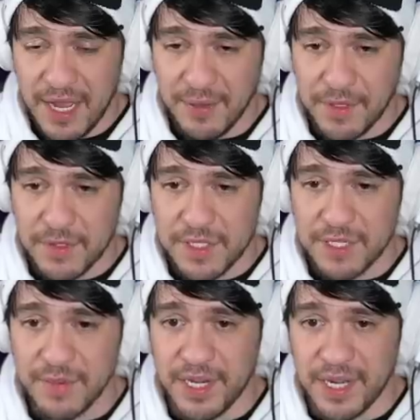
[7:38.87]
I'm
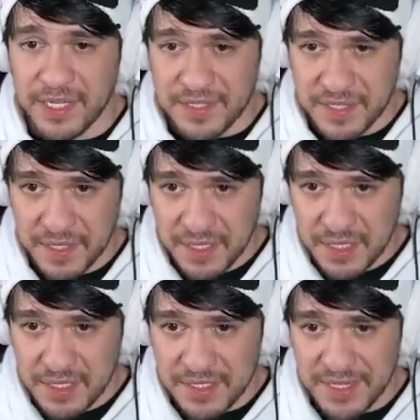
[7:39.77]
using my nuts
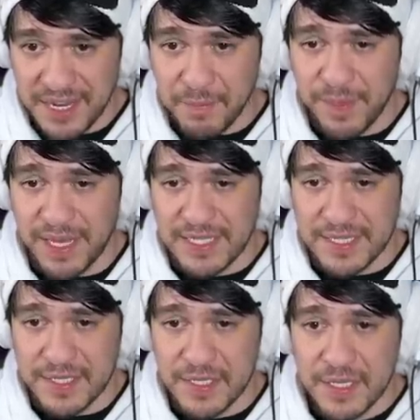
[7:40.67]
to get
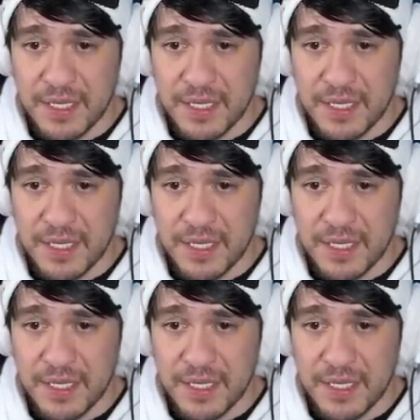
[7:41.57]
places.